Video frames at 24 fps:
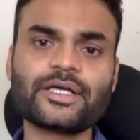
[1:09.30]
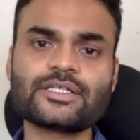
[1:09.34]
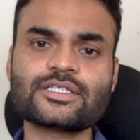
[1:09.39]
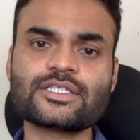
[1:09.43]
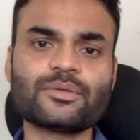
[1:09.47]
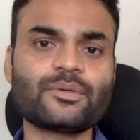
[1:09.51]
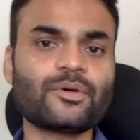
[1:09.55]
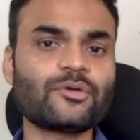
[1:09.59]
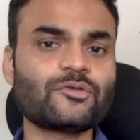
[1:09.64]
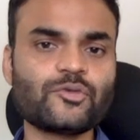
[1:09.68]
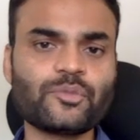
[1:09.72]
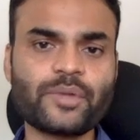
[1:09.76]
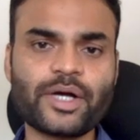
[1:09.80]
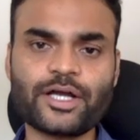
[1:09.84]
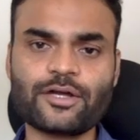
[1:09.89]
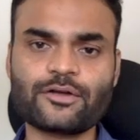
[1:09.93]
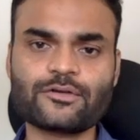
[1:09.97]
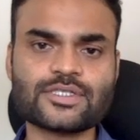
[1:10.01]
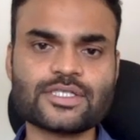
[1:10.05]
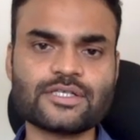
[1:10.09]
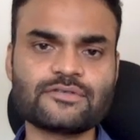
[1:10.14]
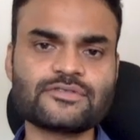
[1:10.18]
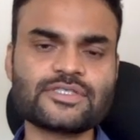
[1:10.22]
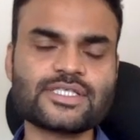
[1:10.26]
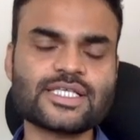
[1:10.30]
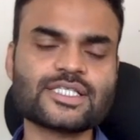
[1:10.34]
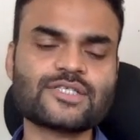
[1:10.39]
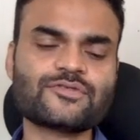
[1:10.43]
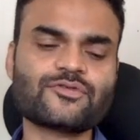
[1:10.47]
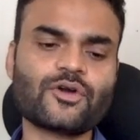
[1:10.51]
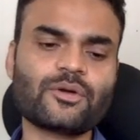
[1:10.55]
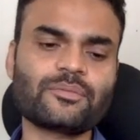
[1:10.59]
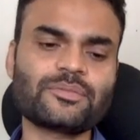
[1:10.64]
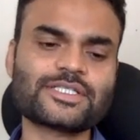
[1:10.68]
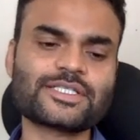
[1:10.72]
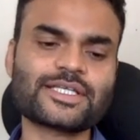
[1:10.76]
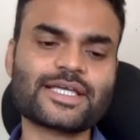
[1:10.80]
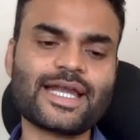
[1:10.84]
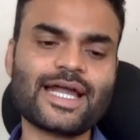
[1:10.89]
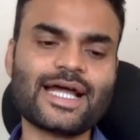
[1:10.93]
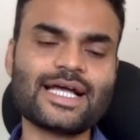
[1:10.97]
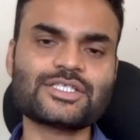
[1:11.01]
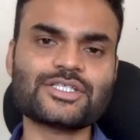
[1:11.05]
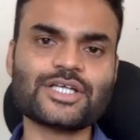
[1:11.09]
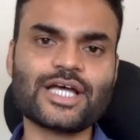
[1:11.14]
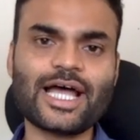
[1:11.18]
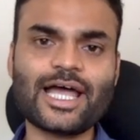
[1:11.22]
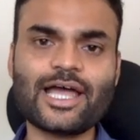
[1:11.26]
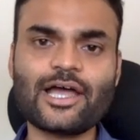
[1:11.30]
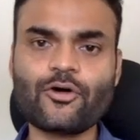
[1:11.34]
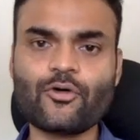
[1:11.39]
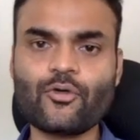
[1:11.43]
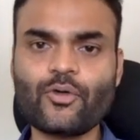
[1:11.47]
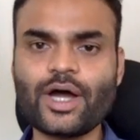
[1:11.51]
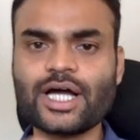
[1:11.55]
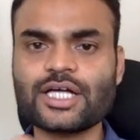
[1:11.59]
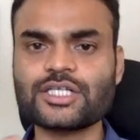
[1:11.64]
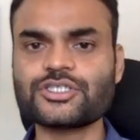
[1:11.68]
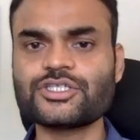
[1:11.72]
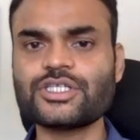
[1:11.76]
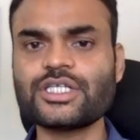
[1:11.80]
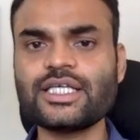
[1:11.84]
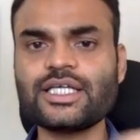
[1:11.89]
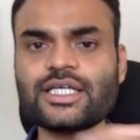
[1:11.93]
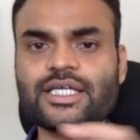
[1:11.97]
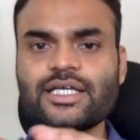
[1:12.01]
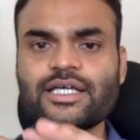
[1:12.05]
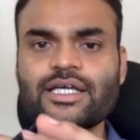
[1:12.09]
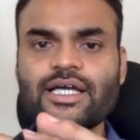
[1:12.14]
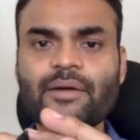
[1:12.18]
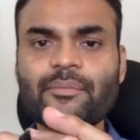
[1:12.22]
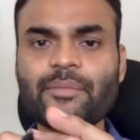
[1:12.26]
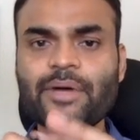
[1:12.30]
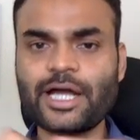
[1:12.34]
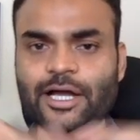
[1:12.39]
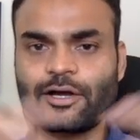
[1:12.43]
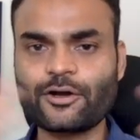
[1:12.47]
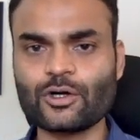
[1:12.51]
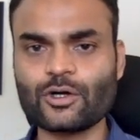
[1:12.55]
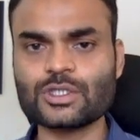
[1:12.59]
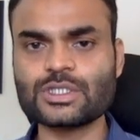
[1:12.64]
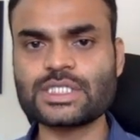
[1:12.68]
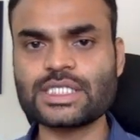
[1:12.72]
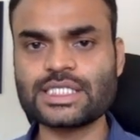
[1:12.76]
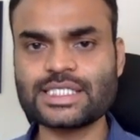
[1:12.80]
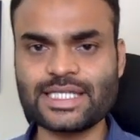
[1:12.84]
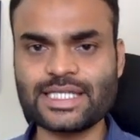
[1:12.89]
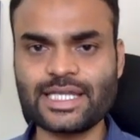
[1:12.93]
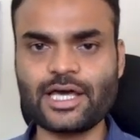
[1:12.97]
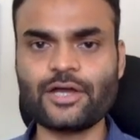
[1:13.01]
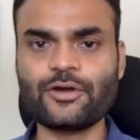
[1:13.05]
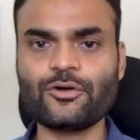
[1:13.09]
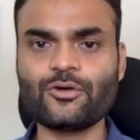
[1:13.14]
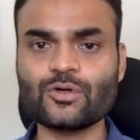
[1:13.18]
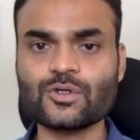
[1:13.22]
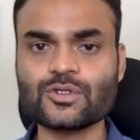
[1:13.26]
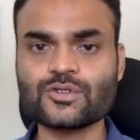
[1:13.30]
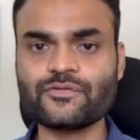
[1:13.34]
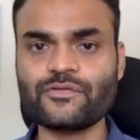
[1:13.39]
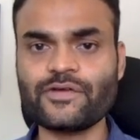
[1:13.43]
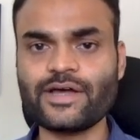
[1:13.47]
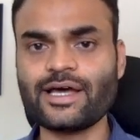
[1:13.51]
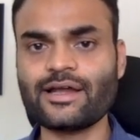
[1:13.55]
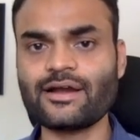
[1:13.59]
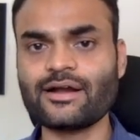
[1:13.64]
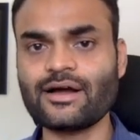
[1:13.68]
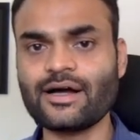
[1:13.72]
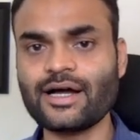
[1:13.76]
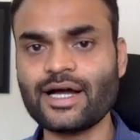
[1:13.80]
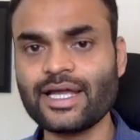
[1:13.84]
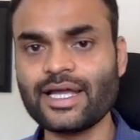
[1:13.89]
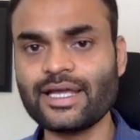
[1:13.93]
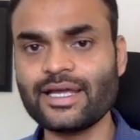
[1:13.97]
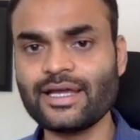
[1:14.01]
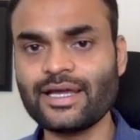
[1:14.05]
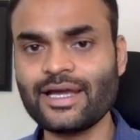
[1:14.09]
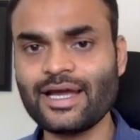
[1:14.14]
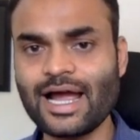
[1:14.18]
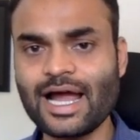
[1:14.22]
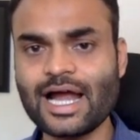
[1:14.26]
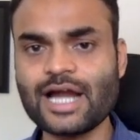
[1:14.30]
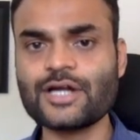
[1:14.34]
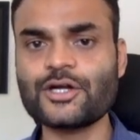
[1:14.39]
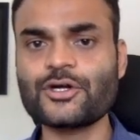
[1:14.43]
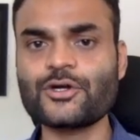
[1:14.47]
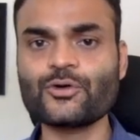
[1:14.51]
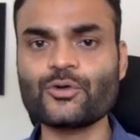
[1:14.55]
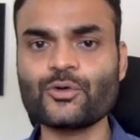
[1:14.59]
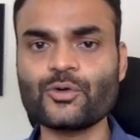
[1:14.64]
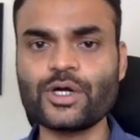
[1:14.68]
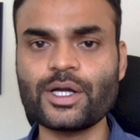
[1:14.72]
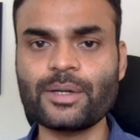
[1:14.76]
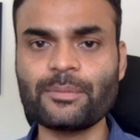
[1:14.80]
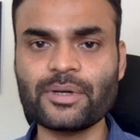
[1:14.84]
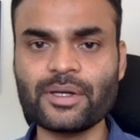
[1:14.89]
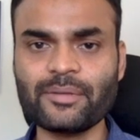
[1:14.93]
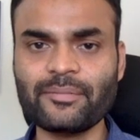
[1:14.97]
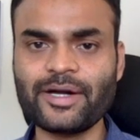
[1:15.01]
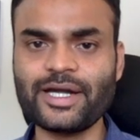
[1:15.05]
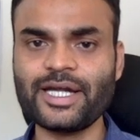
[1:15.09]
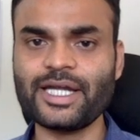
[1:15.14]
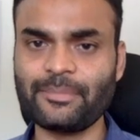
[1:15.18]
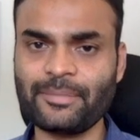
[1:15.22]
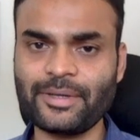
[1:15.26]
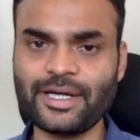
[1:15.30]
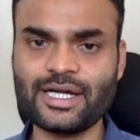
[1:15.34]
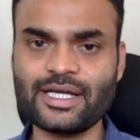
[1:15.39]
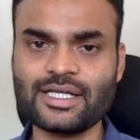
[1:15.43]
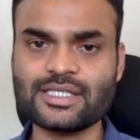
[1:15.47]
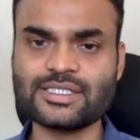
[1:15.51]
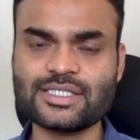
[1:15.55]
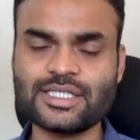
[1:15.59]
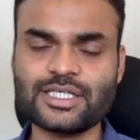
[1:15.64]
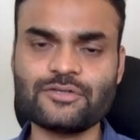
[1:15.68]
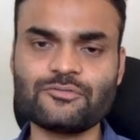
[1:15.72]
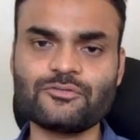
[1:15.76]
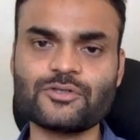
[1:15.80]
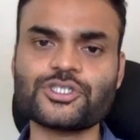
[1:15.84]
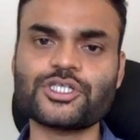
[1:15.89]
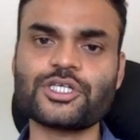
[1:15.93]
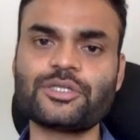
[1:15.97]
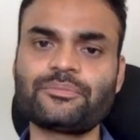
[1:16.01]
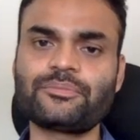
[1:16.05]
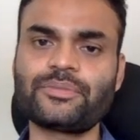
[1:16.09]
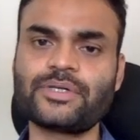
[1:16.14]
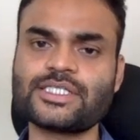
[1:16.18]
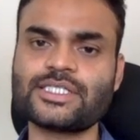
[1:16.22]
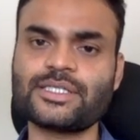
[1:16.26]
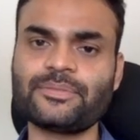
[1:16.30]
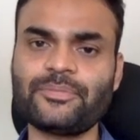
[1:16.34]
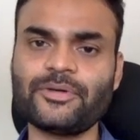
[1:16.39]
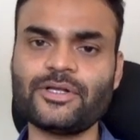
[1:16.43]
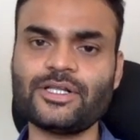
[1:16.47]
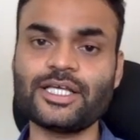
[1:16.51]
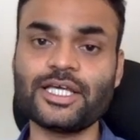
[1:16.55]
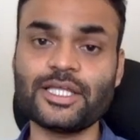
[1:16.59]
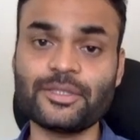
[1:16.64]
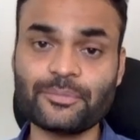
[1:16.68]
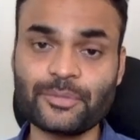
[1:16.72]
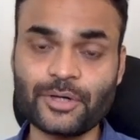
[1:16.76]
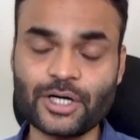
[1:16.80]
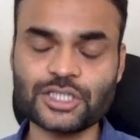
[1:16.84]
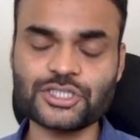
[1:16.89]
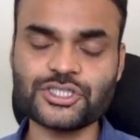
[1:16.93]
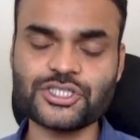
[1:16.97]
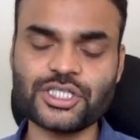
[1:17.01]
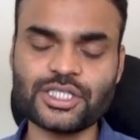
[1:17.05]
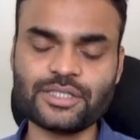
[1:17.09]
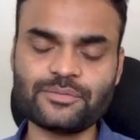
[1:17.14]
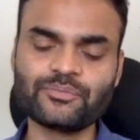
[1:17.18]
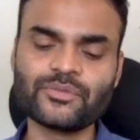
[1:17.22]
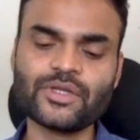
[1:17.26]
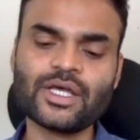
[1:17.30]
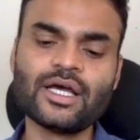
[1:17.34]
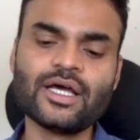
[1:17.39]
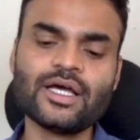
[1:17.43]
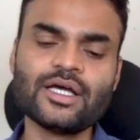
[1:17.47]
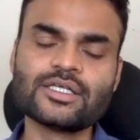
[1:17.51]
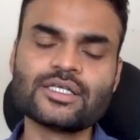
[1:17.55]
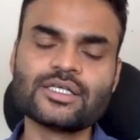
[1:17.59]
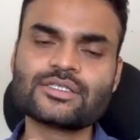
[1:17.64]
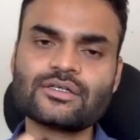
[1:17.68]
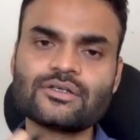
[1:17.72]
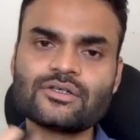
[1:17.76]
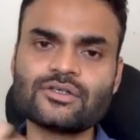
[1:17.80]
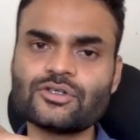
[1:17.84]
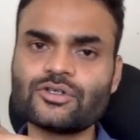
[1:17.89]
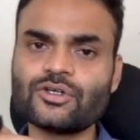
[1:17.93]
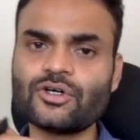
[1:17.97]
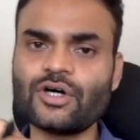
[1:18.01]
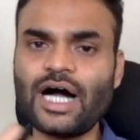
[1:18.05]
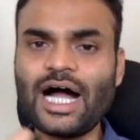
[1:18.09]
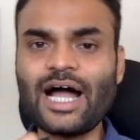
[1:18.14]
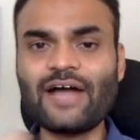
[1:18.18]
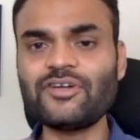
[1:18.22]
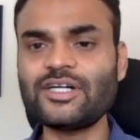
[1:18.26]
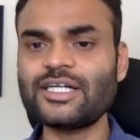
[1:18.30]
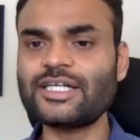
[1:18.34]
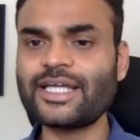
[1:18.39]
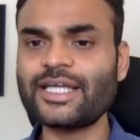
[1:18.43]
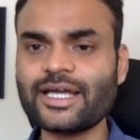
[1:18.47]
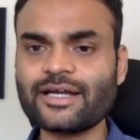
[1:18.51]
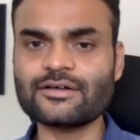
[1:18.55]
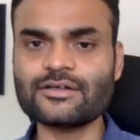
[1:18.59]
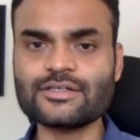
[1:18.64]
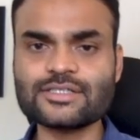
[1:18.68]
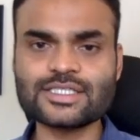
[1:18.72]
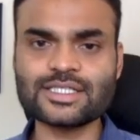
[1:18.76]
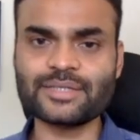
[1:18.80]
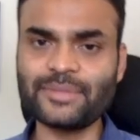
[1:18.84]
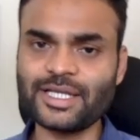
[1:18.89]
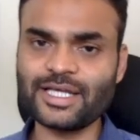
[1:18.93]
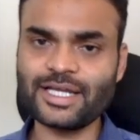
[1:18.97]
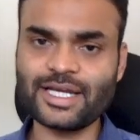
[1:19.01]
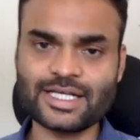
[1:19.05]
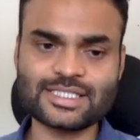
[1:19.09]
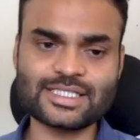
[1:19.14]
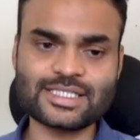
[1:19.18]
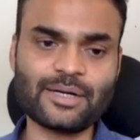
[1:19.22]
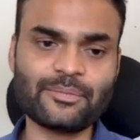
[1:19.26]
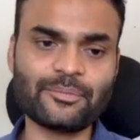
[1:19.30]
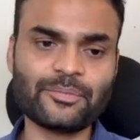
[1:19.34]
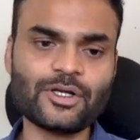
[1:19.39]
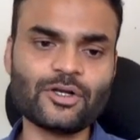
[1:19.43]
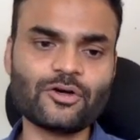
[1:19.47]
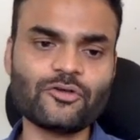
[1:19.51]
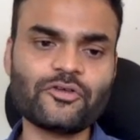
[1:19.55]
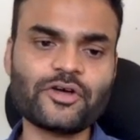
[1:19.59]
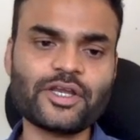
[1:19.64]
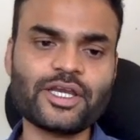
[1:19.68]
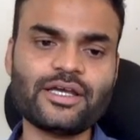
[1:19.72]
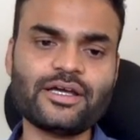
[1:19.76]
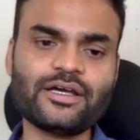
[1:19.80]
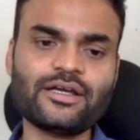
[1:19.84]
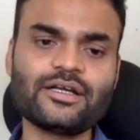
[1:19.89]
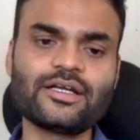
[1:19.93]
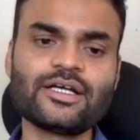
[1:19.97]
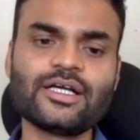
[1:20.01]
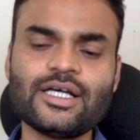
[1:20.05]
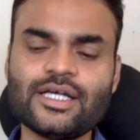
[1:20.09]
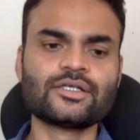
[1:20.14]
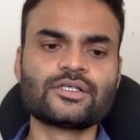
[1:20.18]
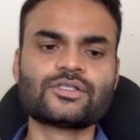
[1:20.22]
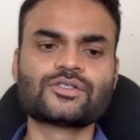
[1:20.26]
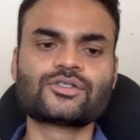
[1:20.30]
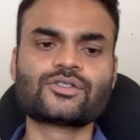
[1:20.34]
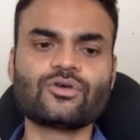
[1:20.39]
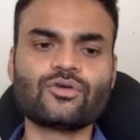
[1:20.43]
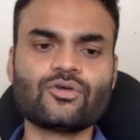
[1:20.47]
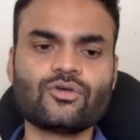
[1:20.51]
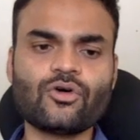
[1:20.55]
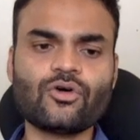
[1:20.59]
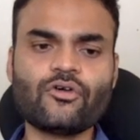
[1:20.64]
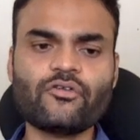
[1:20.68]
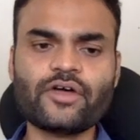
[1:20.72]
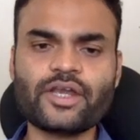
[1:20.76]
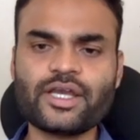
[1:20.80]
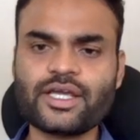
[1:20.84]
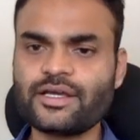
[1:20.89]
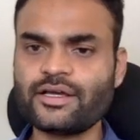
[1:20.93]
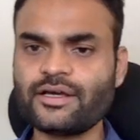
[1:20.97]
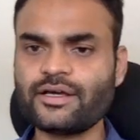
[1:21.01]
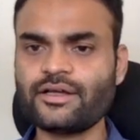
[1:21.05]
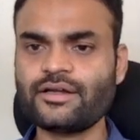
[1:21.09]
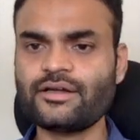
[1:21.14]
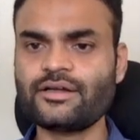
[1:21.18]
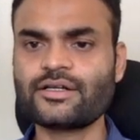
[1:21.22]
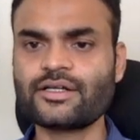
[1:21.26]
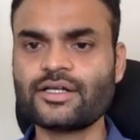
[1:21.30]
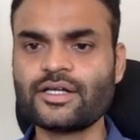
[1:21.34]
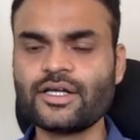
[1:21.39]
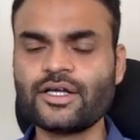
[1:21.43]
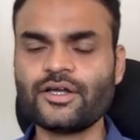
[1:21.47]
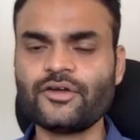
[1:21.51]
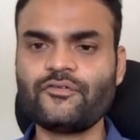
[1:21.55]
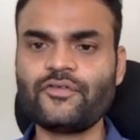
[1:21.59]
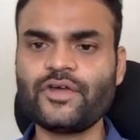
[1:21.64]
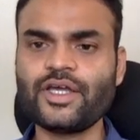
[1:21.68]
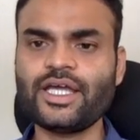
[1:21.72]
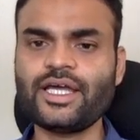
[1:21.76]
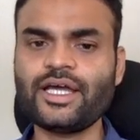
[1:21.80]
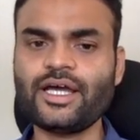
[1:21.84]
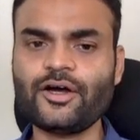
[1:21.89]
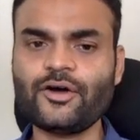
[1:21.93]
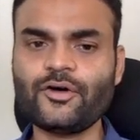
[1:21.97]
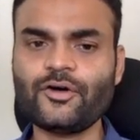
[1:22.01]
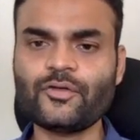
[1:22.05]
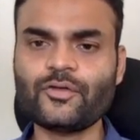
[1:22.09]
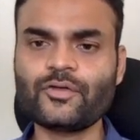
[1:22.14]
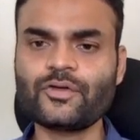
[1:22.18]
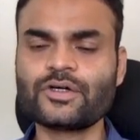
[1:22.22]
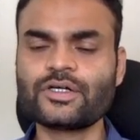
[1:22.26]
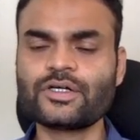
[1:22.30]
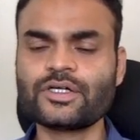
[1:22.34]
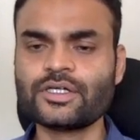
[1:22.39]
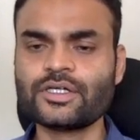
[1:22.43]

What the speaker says: some of the microservices from scratch, I have actually come across the scenarios where I had to implement dependency inversion principle in production. So I will take a similar example over here. So over here we have